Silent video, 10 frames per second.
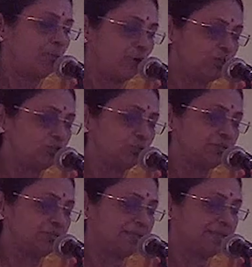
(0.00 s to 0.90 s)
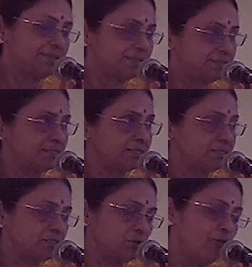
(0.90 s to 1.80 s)
point towards the
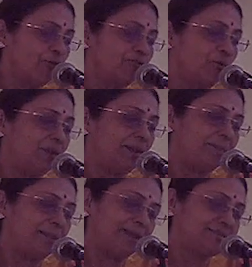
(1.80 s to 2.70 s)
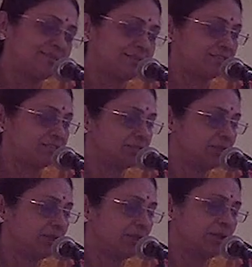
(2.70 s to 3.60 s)
existence of well-planned cities.
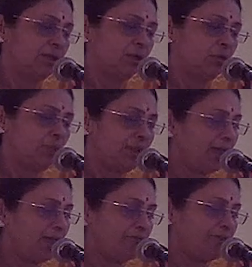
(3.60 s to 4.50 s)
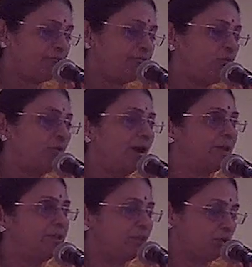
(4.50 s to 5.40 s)
We have very few
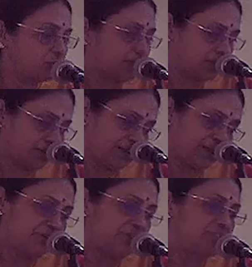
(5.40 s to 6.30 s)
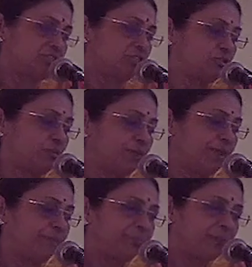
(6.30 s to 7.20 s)
archaeological evidences
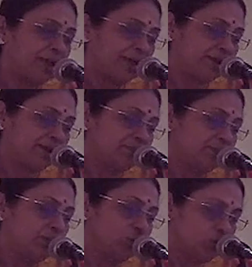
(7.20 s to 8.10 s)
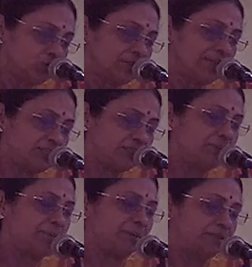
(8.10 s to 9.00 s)
today, and until new
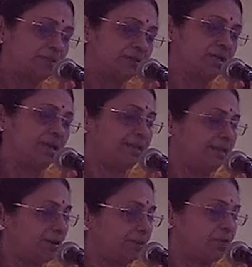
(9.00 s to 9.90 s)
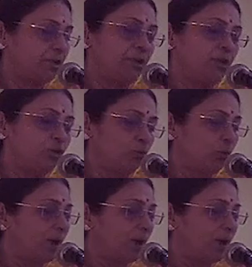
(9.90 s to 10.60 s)
scientific methods are developed to